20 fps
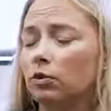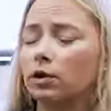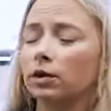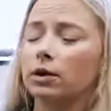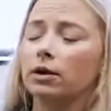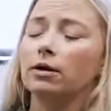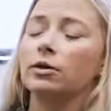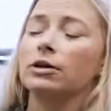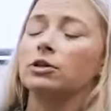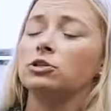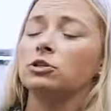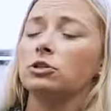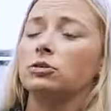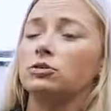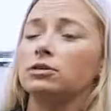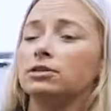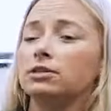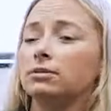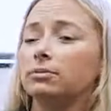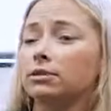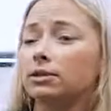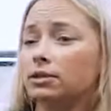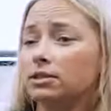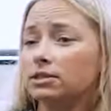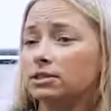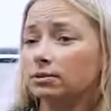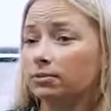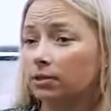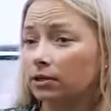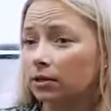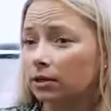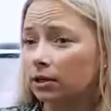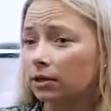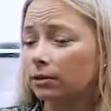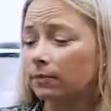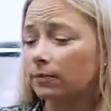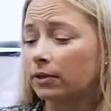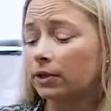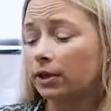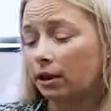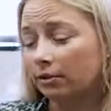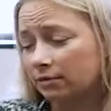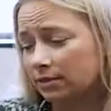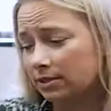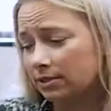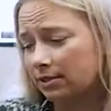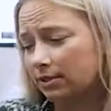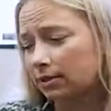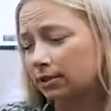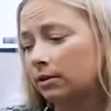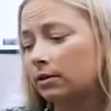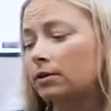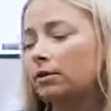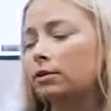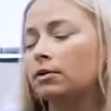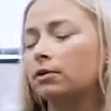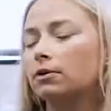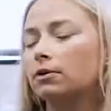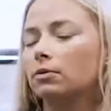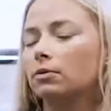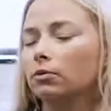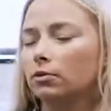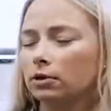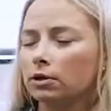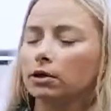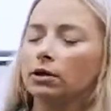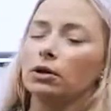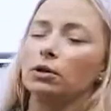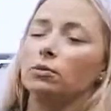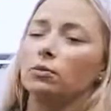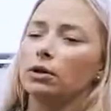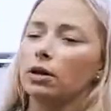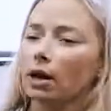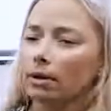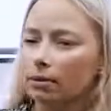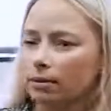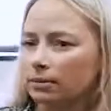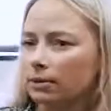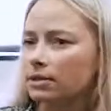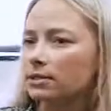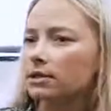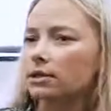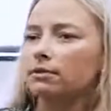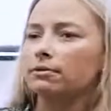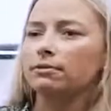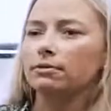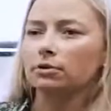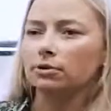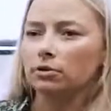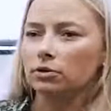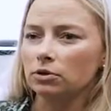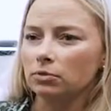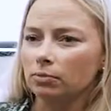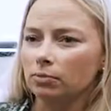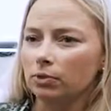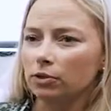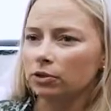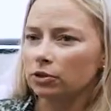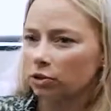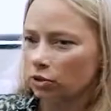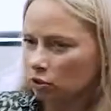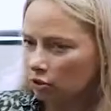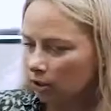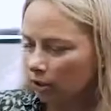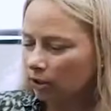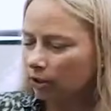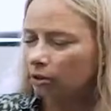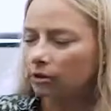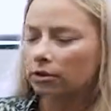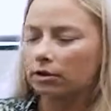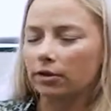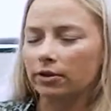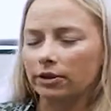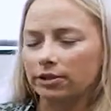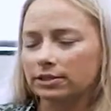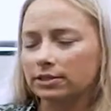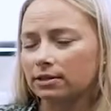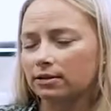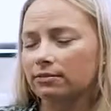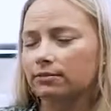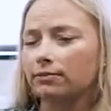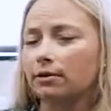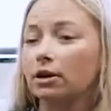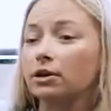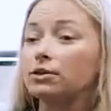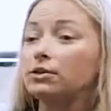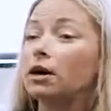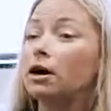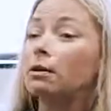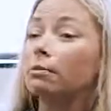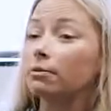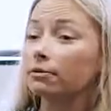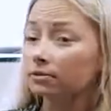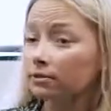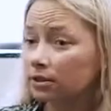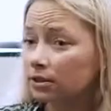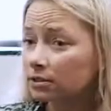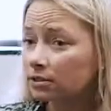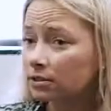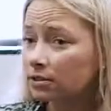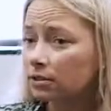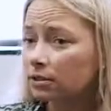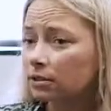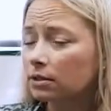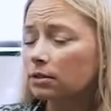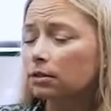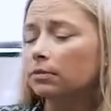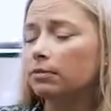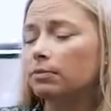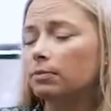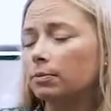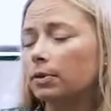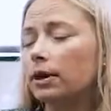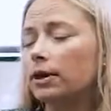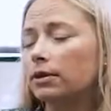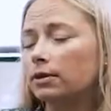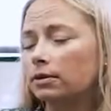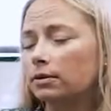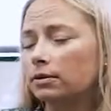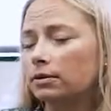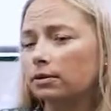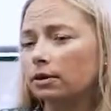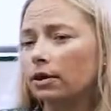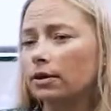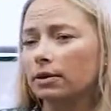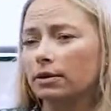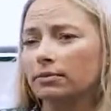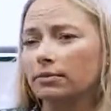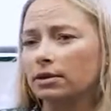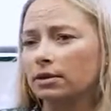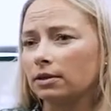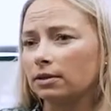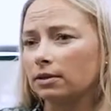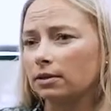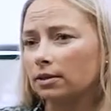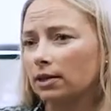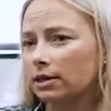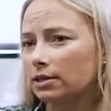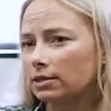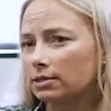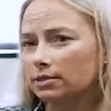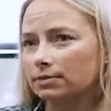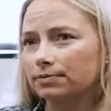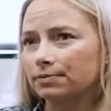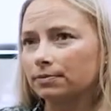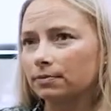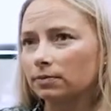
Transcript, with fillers: working on that general stability, and obviously working on rehabbing myself and building strength and all that stuff on top of it. Absolutely. But yeah, I mean, that